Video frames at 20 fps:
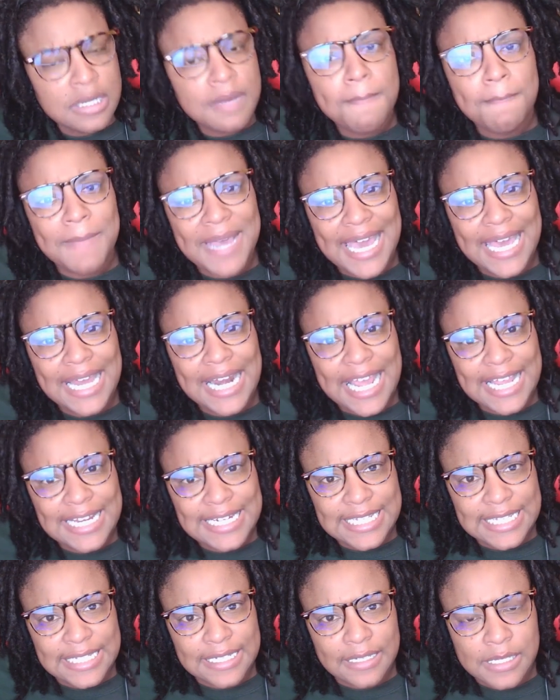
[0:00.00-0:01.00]
Bad
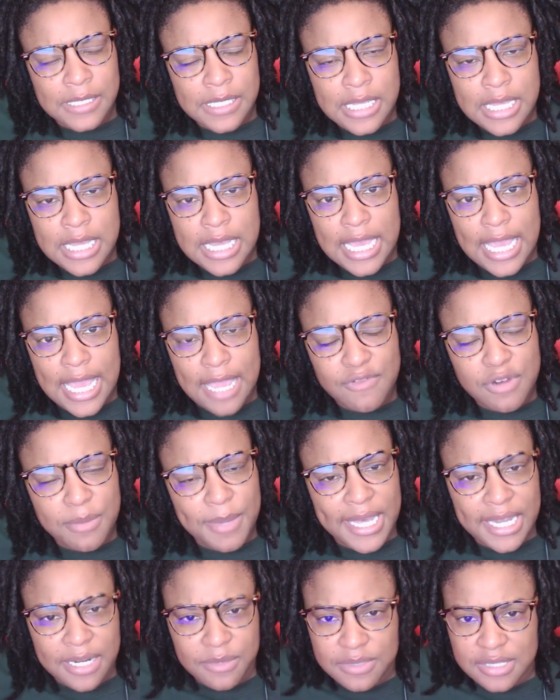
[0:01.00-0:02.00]
idea.
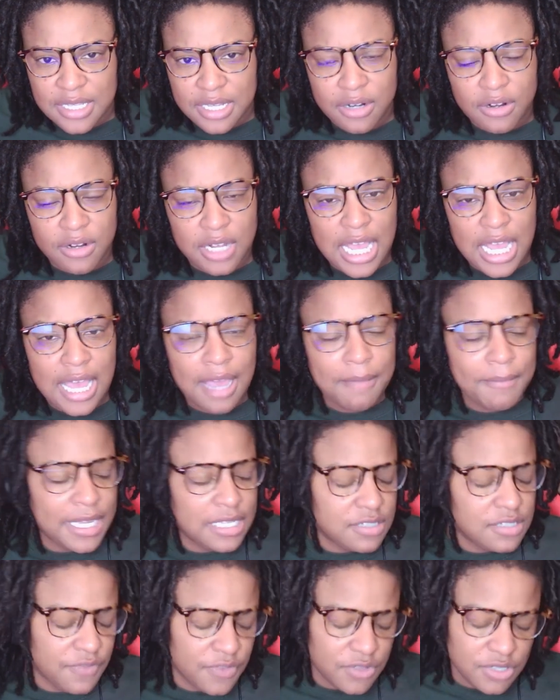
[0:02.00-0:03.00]
Everybody was in her
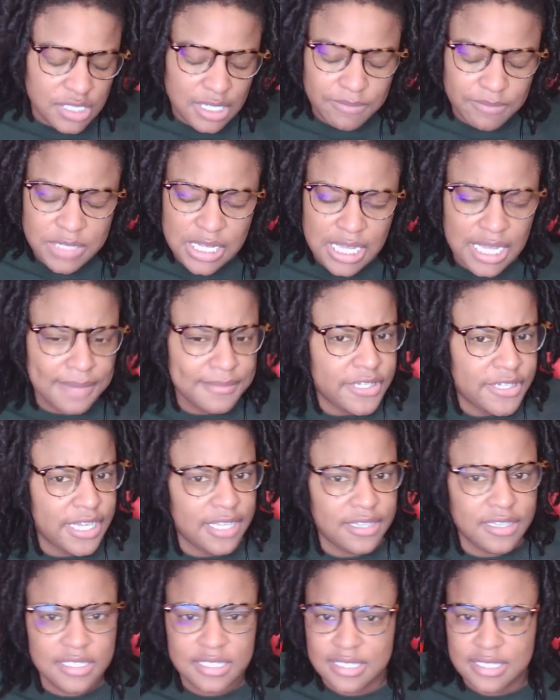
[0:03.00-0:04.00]
comments for some time
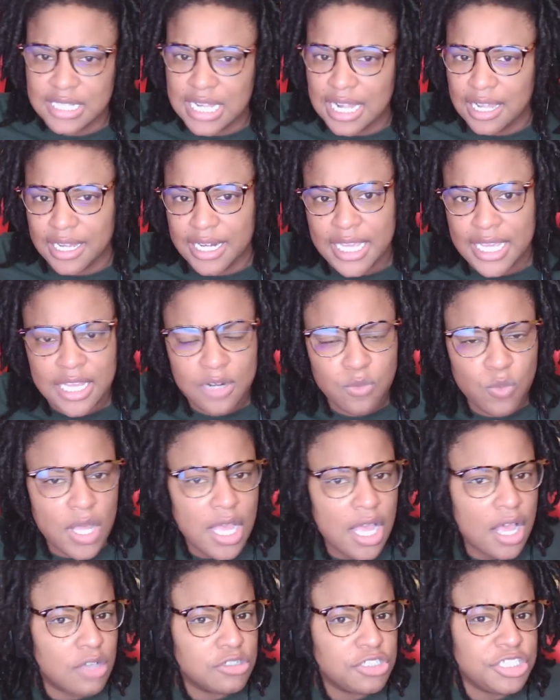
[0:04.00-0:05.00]
saying this is not going to end
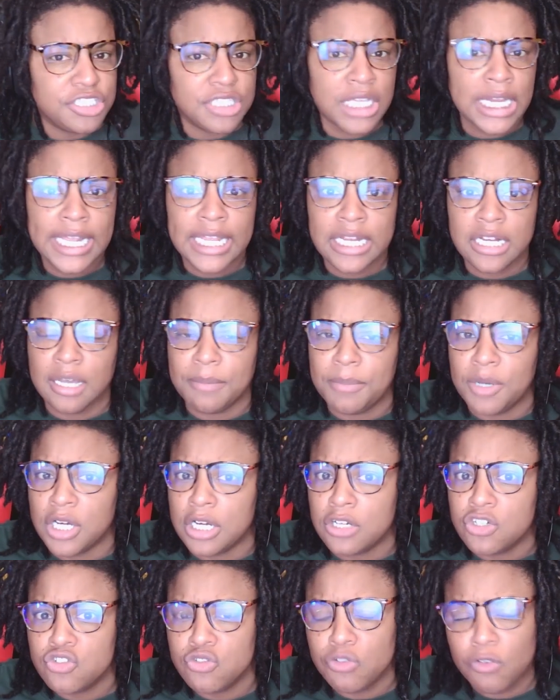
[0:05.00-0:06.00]
well. She's going to end up on a
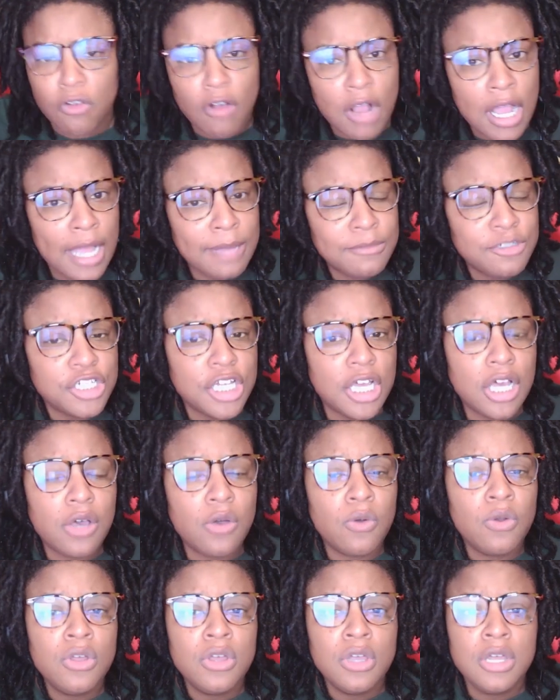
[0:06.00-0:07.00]
true crime
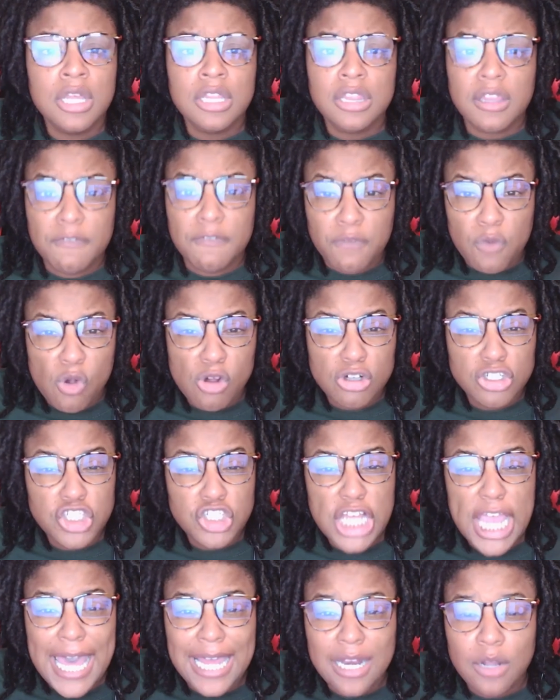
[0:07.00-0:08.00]
show. The
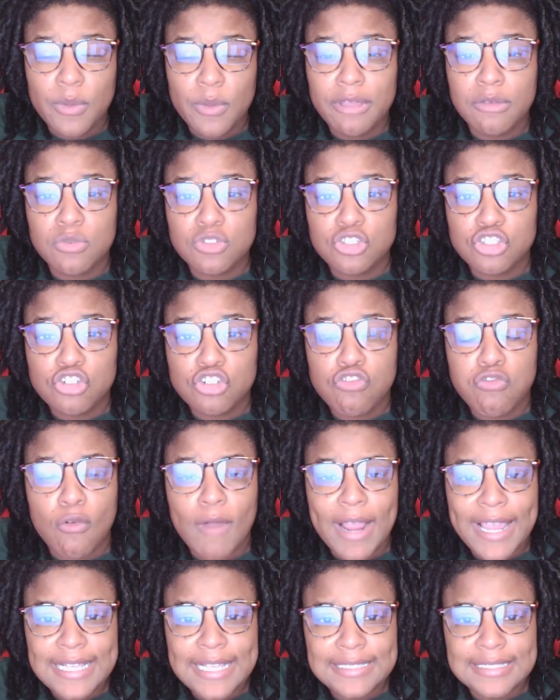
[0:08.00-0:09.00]
foreshadowing was
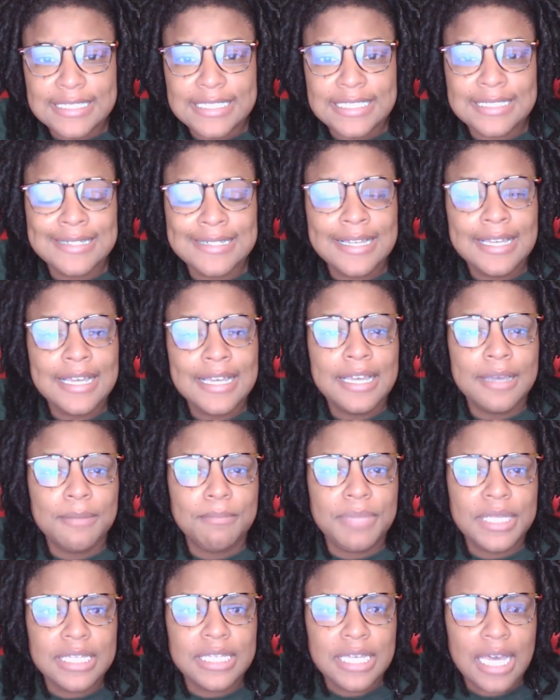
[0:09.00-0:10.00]
crazy
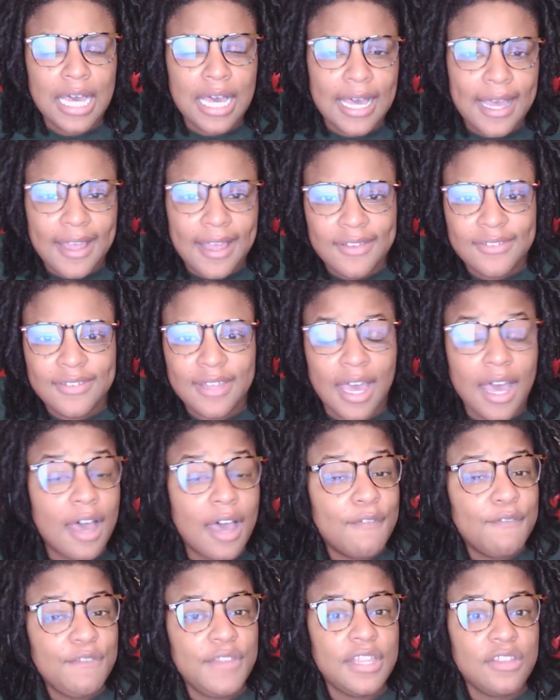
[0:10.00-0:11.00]
because
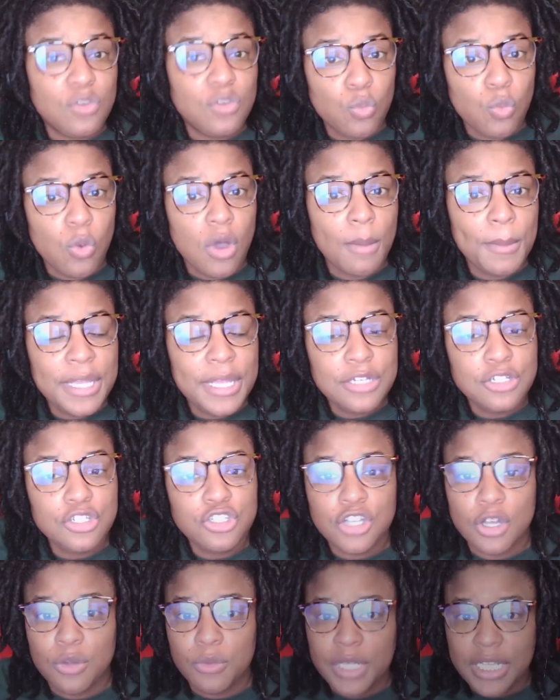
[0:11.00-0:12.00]
of this woman,
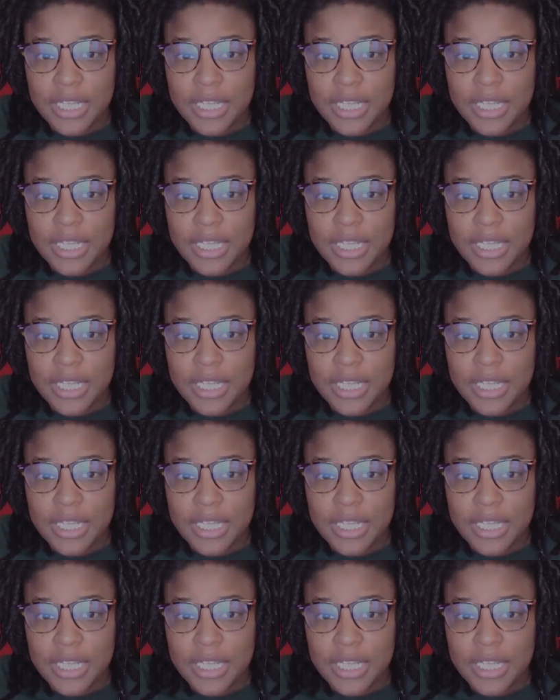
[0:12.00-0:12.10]
Jodi